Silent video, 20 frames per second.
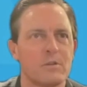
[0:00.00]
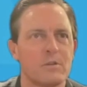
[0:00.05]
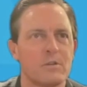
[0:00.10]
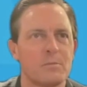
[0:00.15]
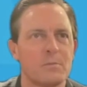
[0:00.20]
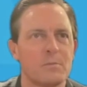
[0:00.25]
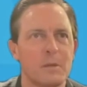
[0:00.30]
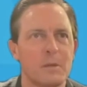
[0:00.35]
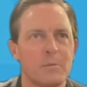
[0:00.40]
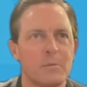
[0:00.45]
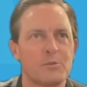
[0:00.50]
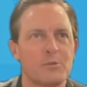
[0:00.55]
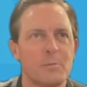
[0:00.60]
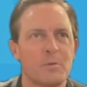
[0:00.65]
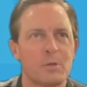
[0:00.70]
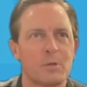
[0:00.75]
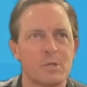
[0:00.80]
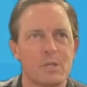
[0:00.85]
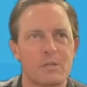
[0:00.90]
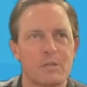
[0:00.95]
to be able to
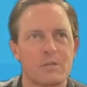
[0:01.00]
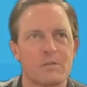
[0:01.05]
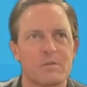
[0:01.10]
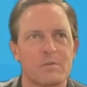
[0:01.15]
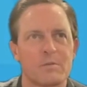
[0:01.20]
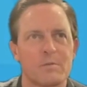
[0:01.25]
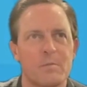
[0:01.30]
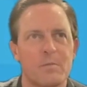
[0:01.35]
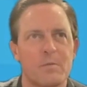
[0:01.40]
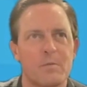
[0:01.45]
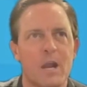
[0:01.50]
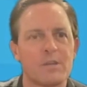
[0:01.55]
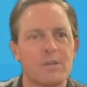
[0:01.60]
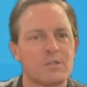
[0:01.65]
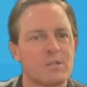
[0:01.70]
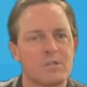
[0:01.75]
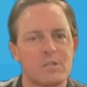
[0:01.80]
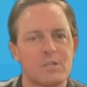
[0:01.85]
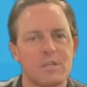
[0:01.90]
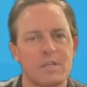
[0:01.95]
predict
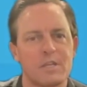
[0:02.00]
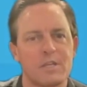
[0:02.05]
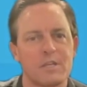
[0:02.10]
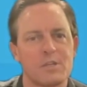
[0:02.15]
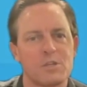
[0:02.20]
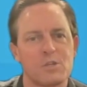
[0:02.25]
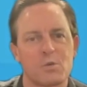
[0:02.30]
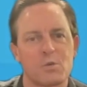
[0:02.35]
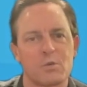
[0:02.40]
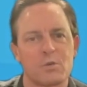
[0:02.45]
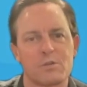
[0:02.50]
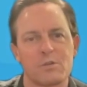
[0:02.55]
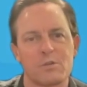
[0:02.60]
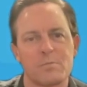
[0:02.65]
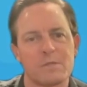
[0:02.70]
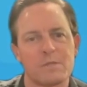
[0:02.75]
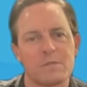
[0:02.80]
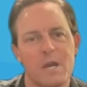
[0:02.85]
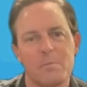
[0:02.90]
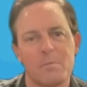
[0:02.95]
prices in any
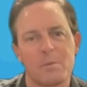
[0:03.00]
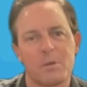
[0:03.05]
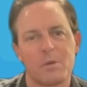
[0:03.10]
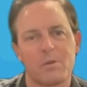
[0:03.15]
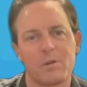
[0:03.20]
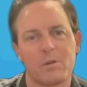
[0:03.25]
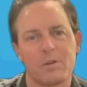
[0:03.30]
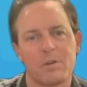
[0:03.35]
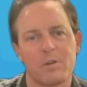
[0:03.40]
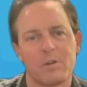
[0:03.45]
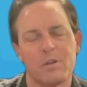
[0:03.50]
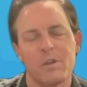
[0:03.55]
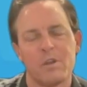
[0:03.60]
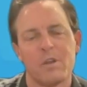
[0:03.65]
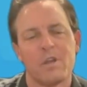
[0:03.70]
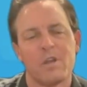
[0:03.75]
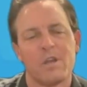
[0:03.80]
short-term time period.